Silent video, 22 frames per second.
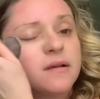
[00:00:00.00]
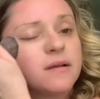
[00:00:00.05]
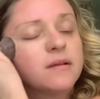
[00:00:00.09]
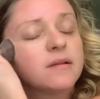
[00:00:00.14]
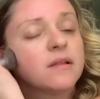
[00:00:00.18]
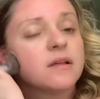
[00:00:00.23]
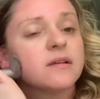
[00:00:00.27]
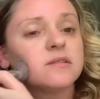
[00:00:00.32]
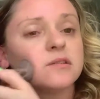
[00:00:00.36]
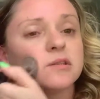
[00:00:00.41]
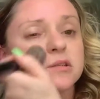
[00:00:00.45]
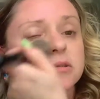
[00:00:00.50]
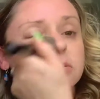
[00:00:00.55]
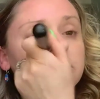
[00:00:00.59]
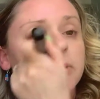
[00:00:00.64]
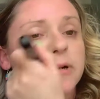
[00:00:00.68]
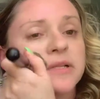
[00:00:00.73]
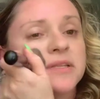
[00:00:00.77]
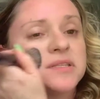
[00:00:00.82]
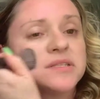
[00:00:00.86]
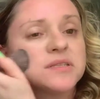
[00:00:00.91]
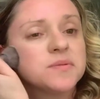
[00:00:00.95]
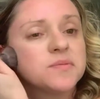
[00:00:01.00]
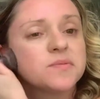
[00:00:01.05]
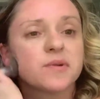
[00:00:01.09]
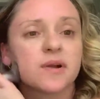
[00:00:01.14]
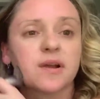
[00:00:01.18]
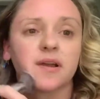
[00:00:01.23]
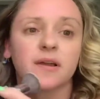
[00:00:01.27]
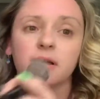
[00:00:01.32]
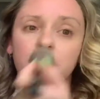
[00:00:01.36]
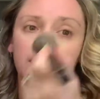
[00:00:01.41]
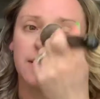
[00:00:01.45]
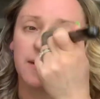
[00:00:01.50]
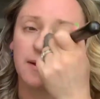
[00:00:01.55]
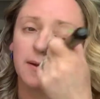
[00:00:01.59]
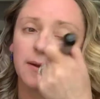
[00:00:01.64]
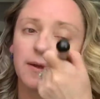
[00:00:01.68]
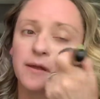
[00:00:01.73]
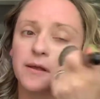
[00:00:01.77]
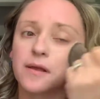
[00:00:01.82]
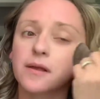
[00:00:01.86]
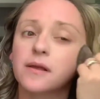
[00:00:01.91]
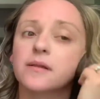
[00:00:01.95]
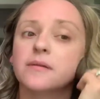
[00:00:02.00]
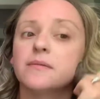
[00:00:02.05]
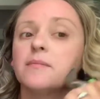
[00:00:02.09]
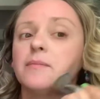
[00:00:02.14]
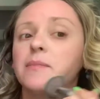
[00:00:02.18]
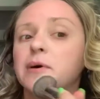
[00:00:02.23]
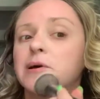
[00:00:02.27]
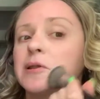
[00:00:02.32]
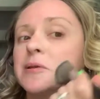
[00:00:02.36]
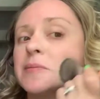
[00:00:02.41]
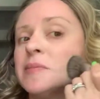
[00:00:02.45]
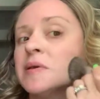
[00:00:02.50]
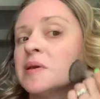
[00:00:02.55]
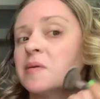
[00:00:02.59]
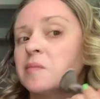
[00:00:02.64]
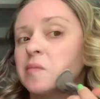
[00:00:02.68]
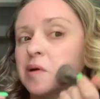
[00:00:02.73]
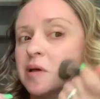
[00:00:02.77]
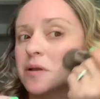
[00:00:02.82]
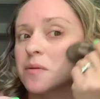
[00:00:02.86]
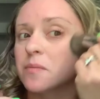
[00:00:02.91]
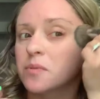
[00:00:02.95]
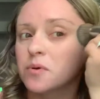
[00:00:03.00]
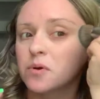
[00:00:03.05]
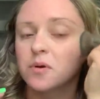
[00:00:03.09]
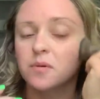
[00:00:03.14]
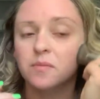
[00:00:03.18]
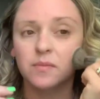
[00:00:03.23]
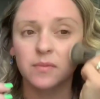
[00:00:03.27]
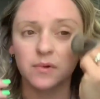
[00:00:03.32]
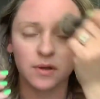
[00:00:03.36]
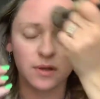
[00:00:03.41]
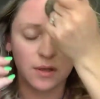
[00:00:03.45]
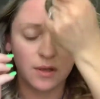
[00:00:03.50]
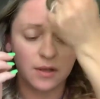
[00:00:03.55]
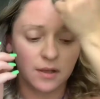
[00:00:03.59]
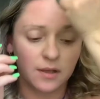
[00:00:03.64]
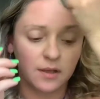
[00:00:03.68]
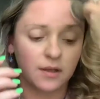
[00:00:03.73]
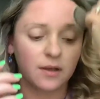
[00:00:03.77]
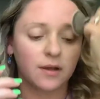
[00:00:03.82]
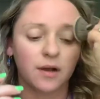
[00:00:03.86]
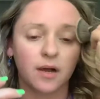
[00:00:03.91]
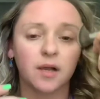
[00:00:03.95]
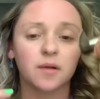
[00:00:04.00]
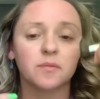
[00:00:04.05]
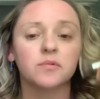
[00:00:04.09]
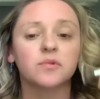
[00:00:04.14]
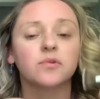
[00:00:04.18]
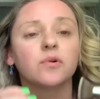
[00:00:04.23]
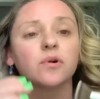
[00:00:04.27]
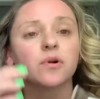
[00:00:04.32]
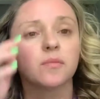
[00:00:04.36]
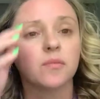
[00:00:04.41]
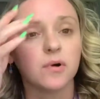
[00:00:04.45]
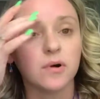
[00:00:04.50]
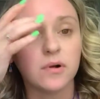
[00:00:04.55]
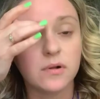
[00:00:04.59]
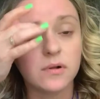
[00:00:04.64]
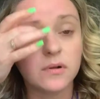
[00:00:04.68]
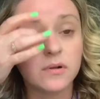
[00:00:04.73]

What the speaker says: That's just one spray. And bada bing, bada boom, I'm normal.